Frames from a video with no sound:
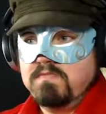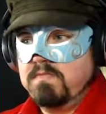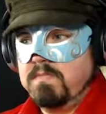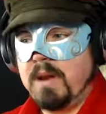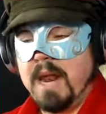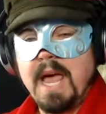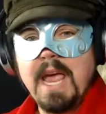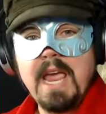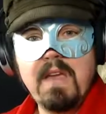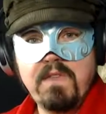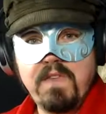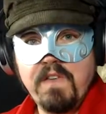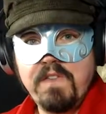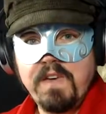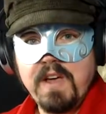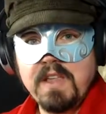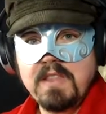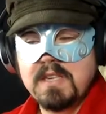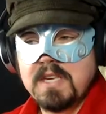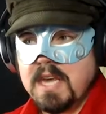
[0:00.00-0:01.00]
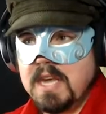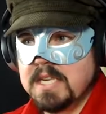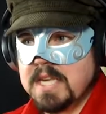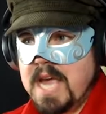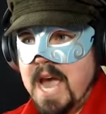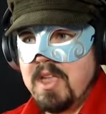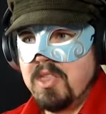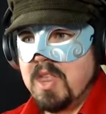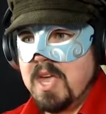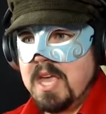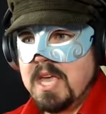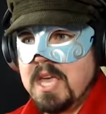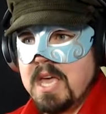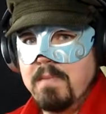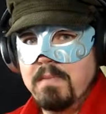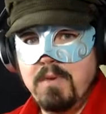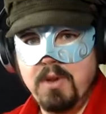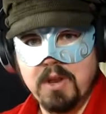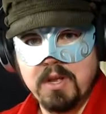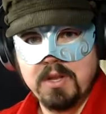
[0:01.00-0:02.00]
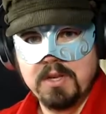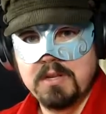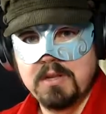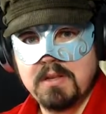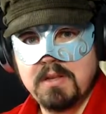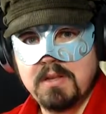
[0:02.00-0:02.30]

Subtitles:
playing for funsies and they get mullered.